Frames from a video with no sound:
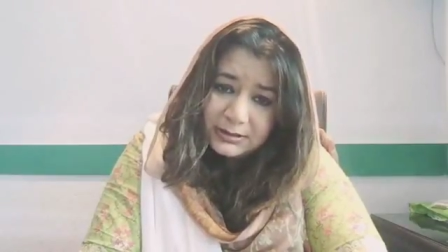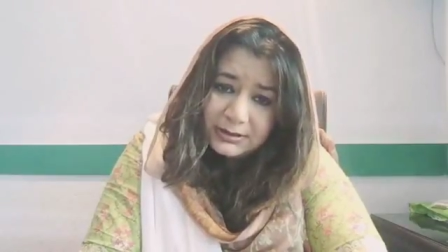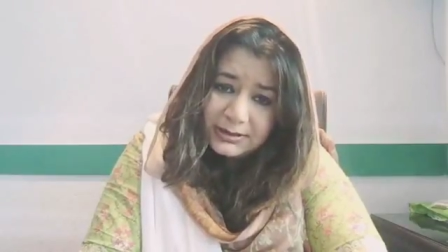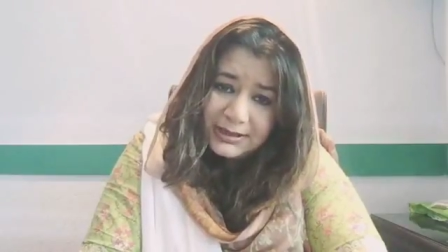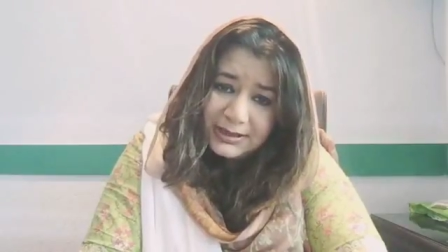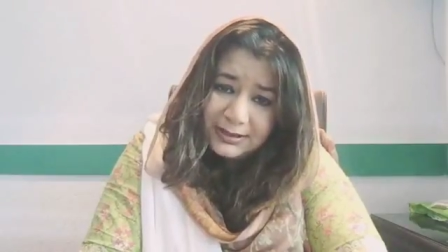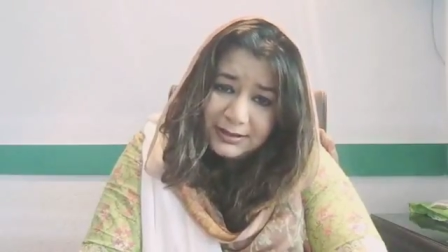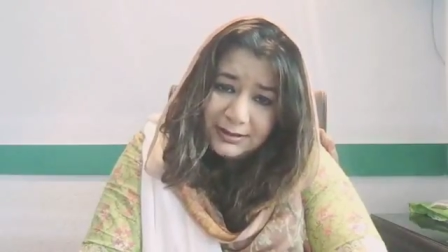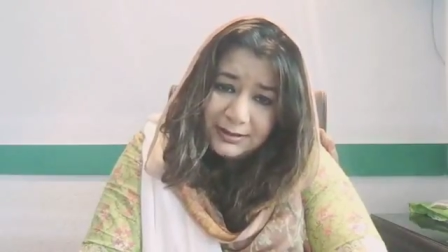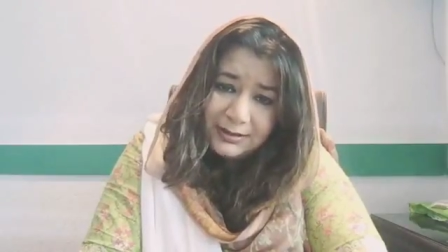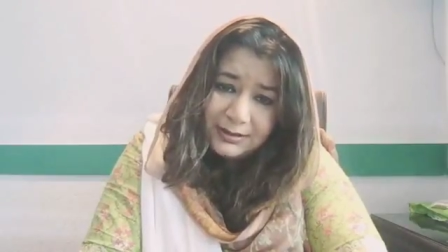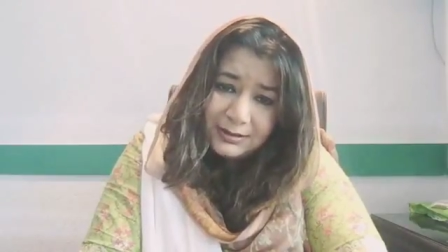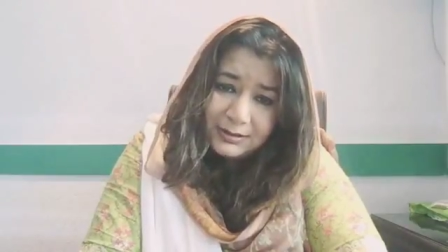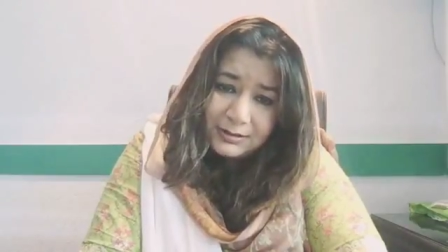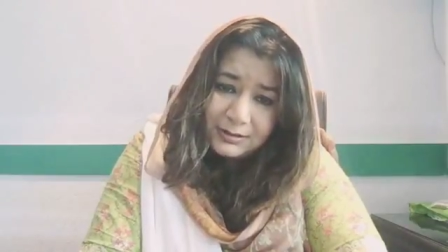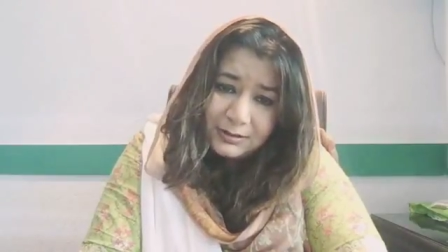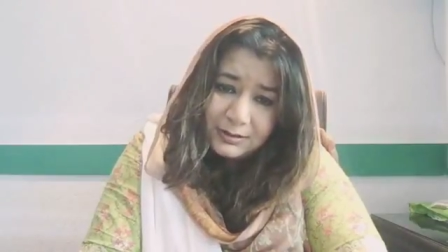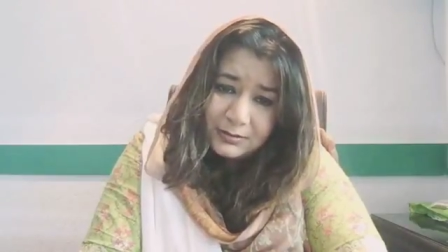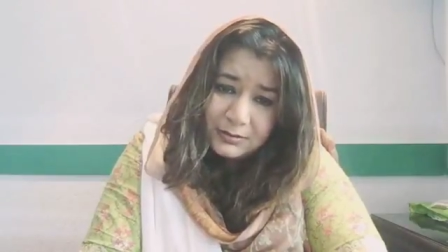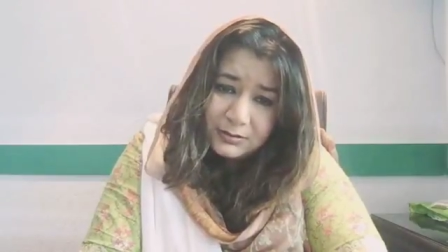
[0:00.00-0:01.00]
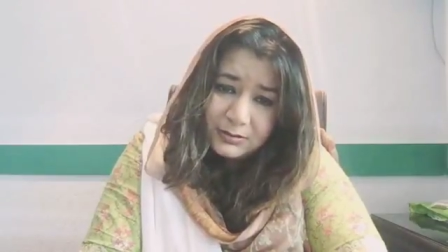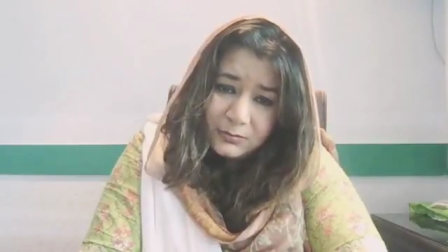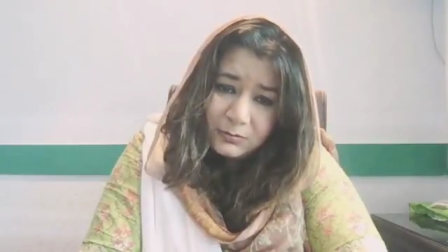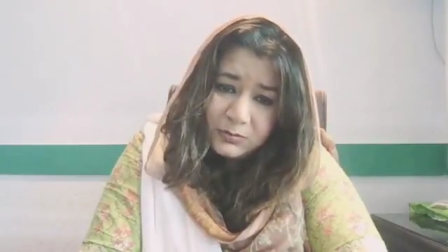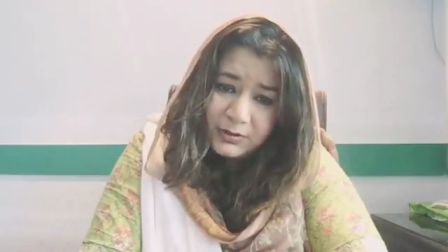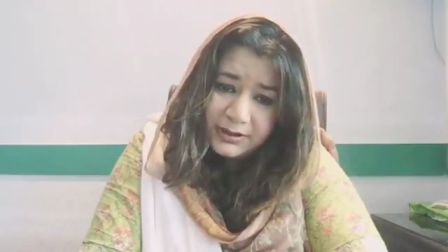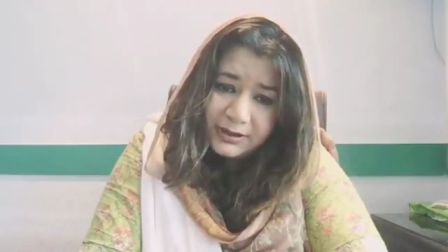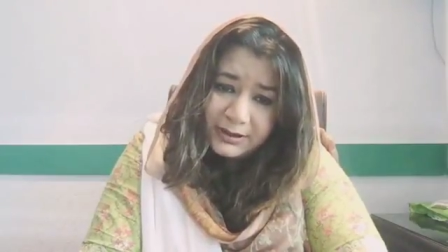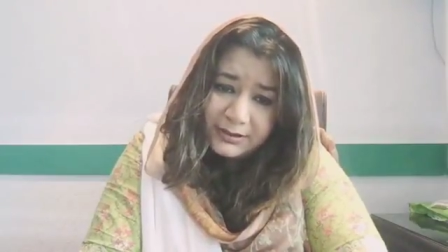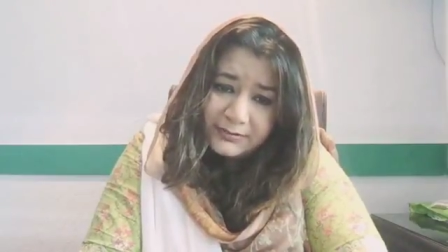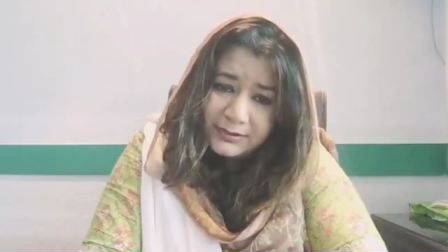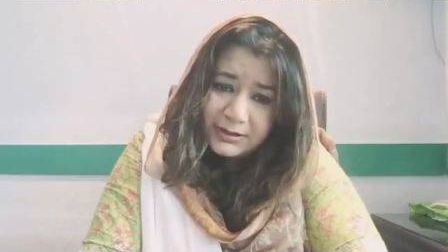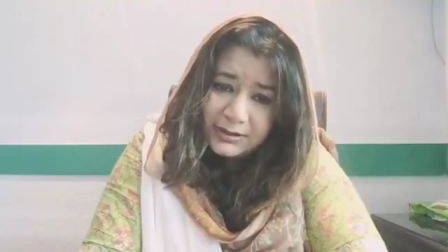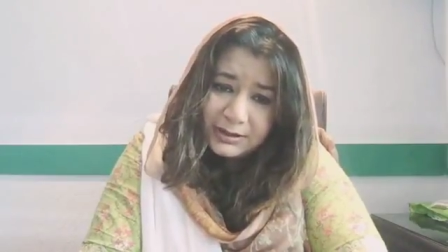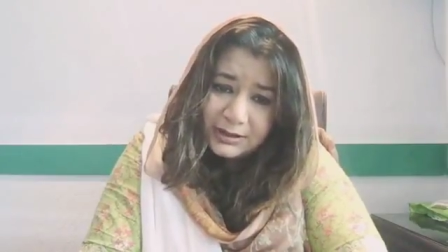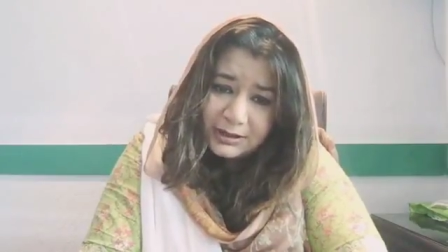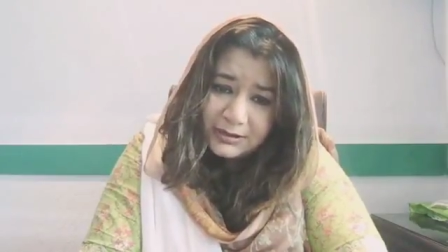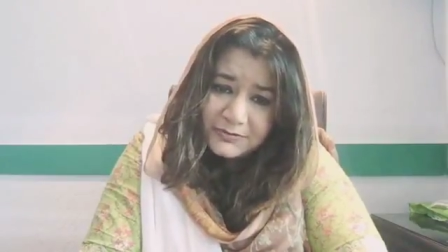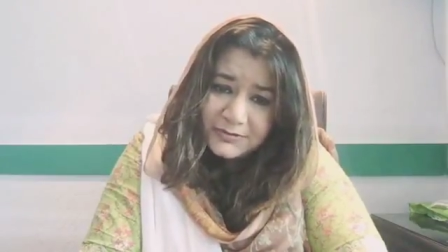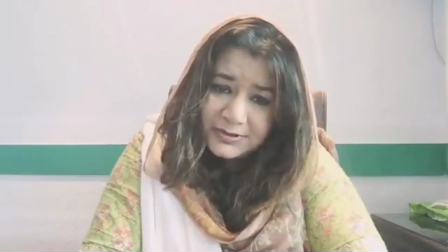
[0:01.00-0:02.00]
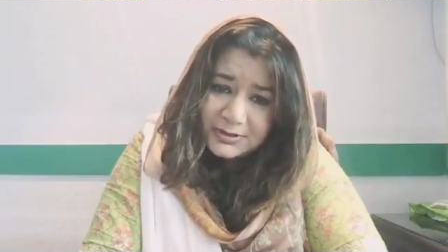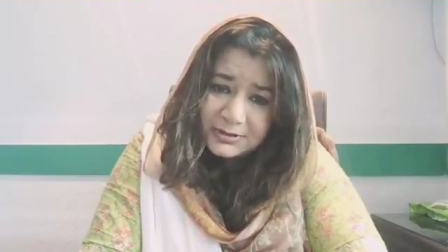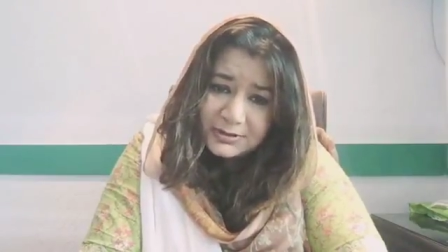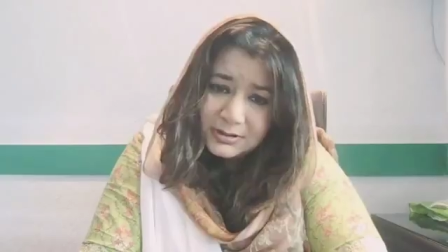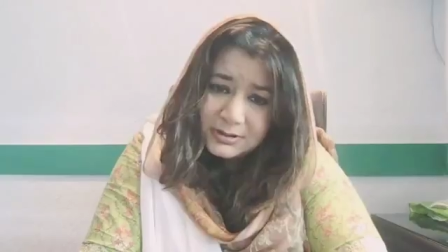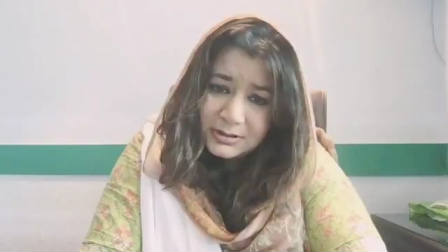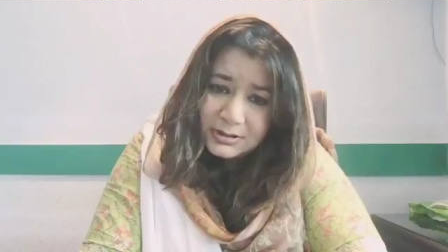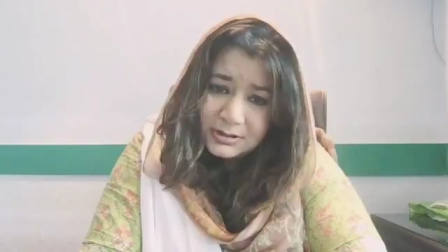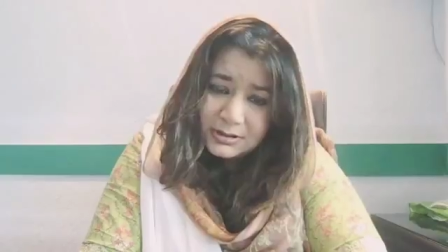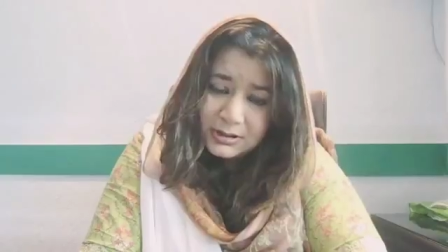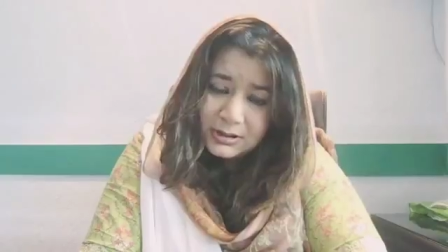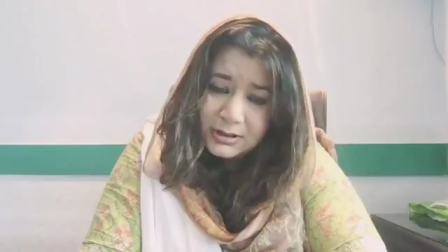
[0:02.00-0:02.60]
killing 100,000